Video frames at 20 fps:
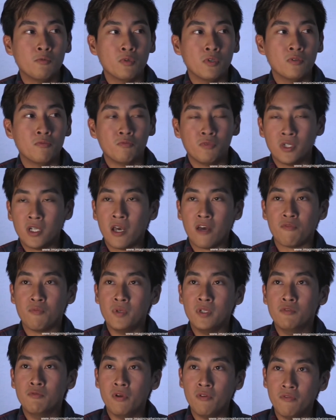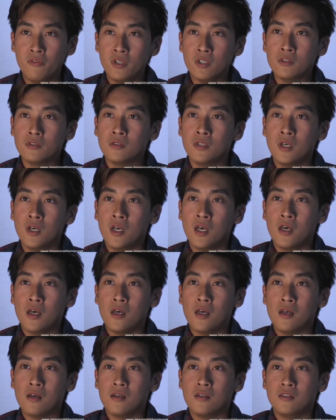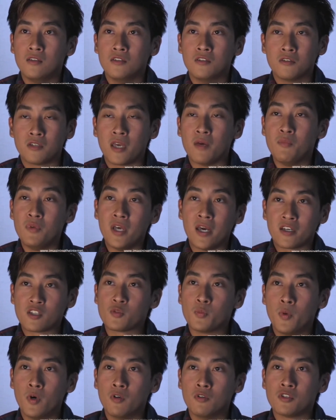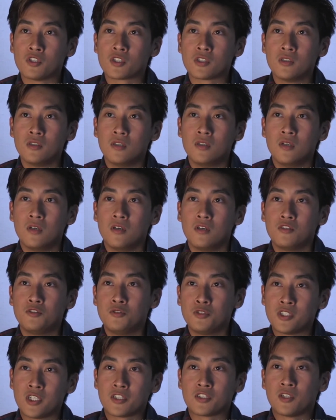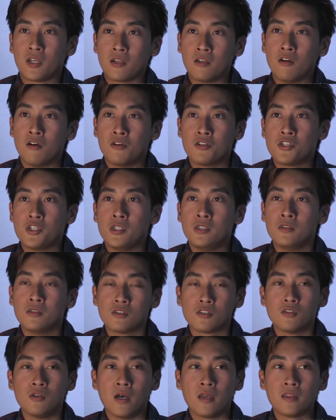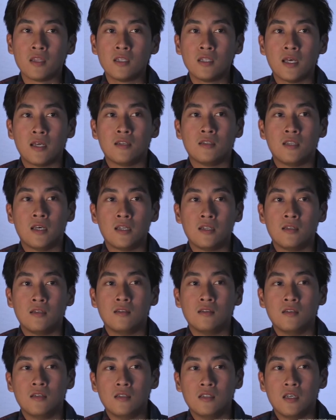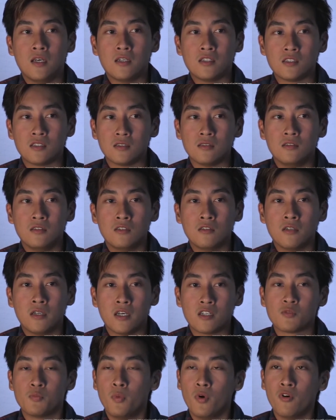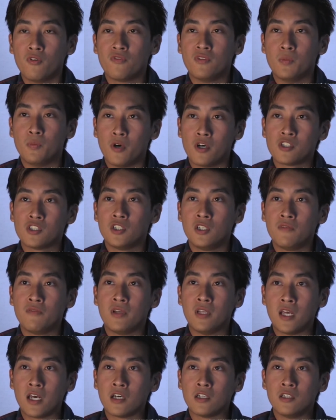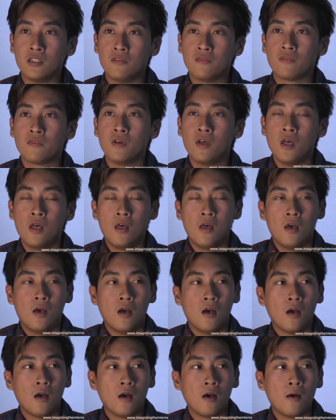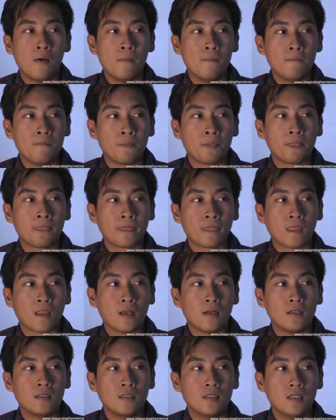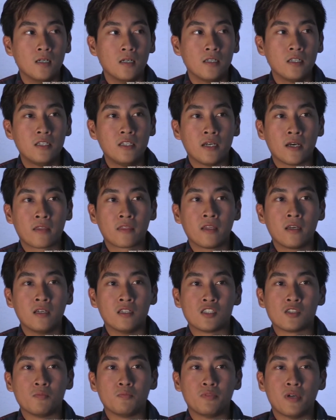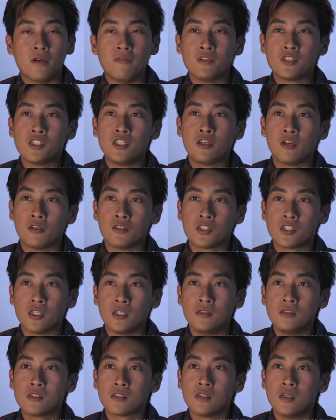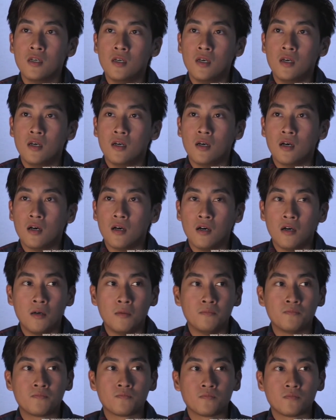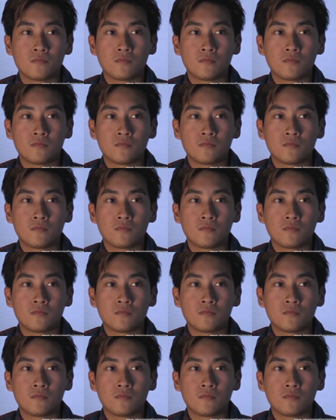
would, would have been revealed, you know, can be exposed through such technology. So I think that that has, you know, it has both the positive and negative. Um, I think the other thing is privacy concerns. Um,